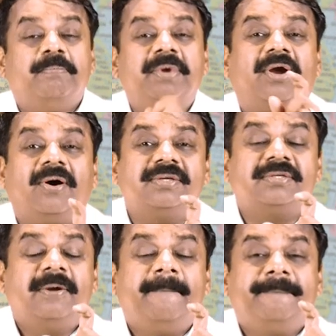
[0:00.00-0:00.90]
because
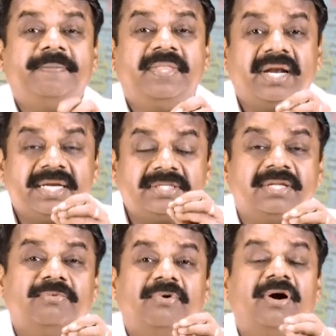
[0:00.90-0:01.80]
the rest of
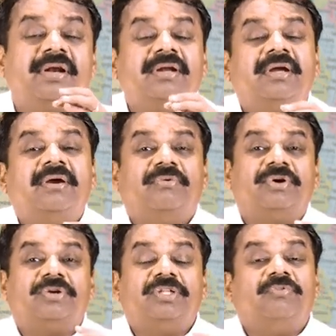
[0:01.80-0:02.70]
the world
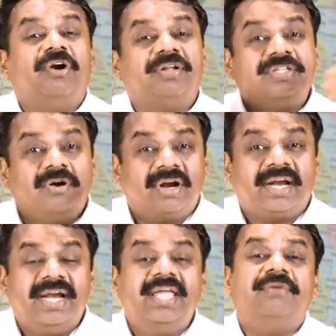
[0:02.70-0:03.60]
was not
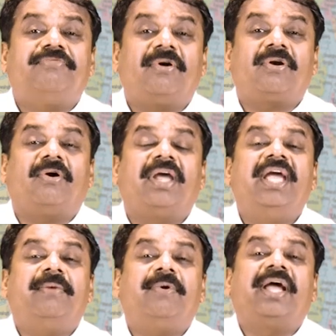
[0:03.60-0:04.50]
ready for
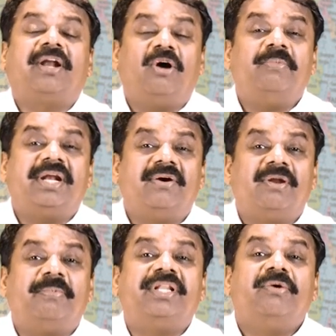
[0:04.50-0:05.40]
talking about economic
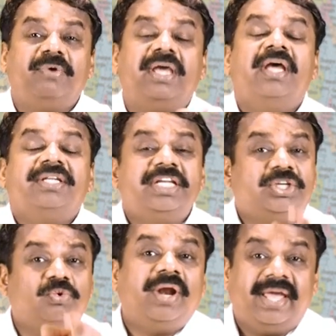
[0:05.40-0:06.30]
development the way. See,
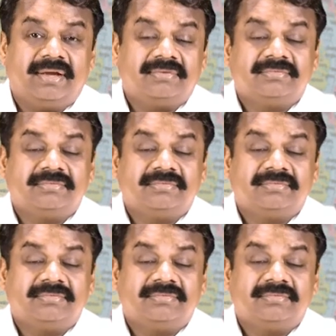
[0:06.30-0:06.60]
today,